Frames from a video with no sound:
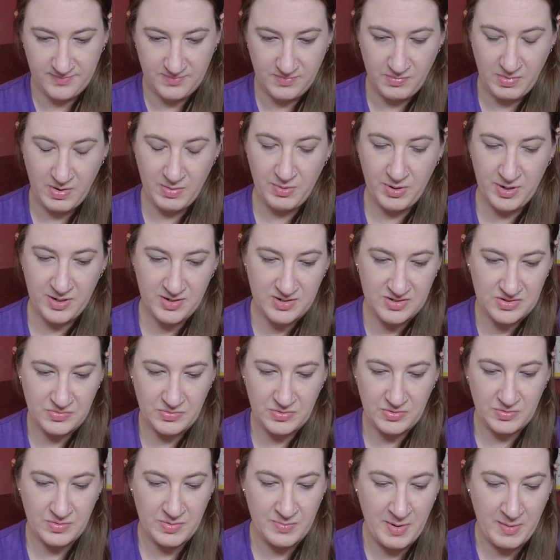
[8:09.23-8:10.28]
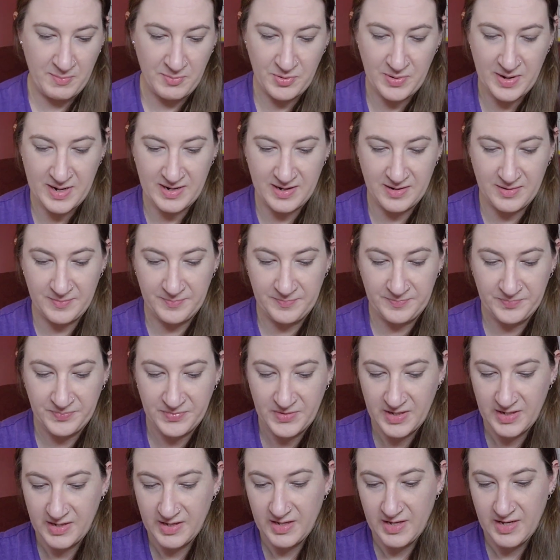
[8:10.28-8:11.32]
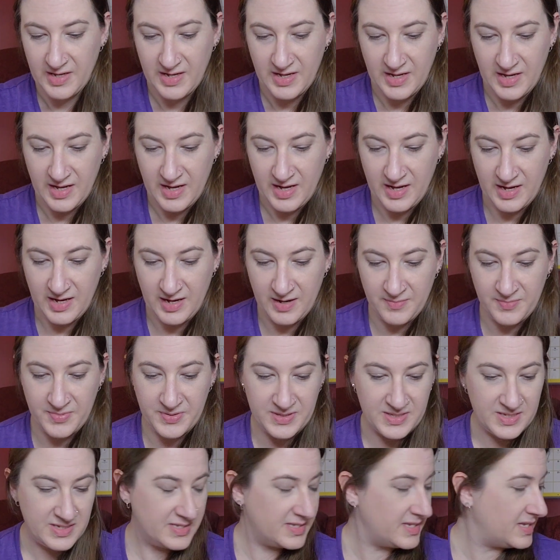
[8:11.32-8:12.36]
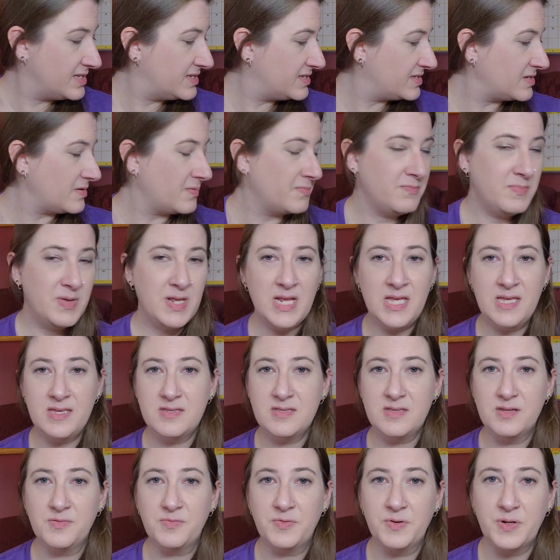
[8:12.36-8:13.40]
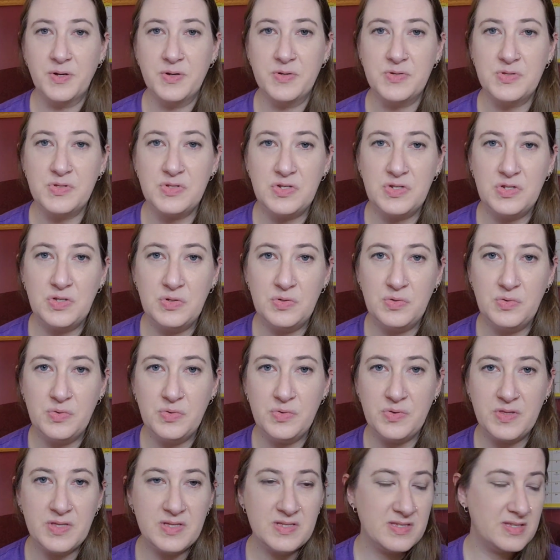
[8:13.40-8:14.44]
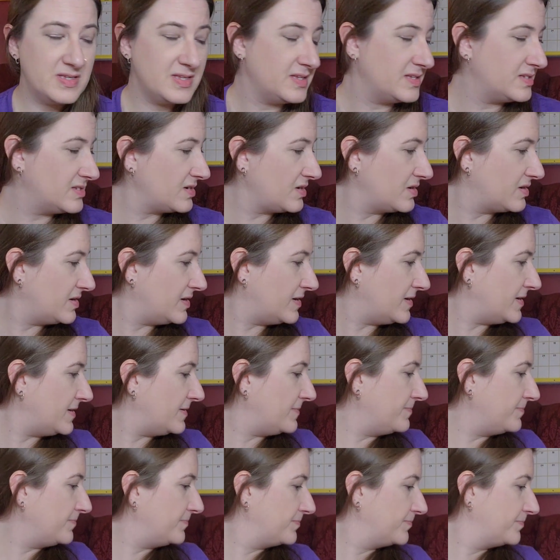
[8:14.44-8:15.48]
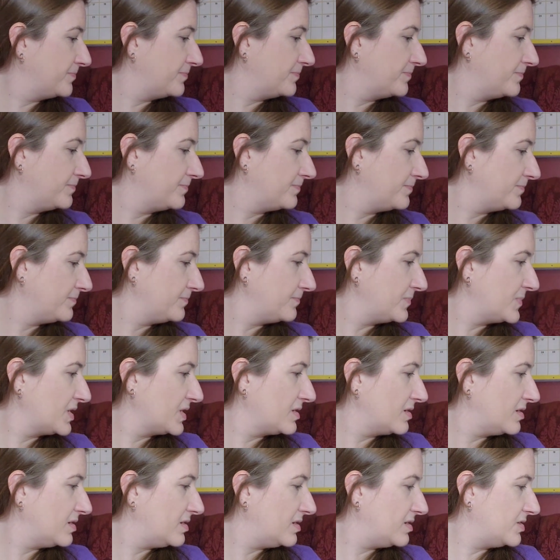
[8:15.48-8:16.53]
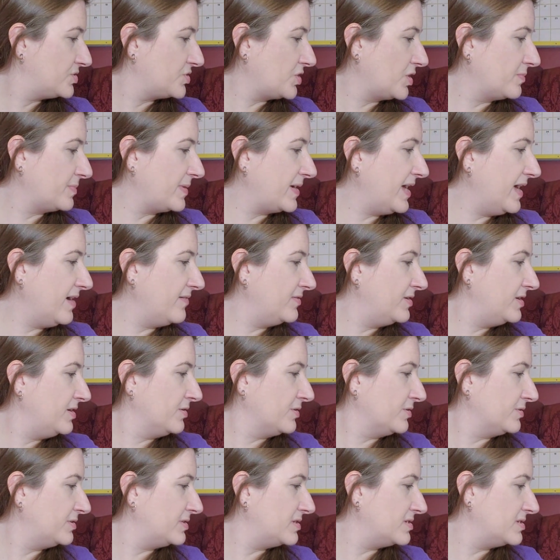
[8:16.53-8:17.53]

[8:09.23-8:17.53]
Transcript: My brain doesn't want to remember right now. But this is Mini Silver Ghost 2. This is a chart by Heaven and Earth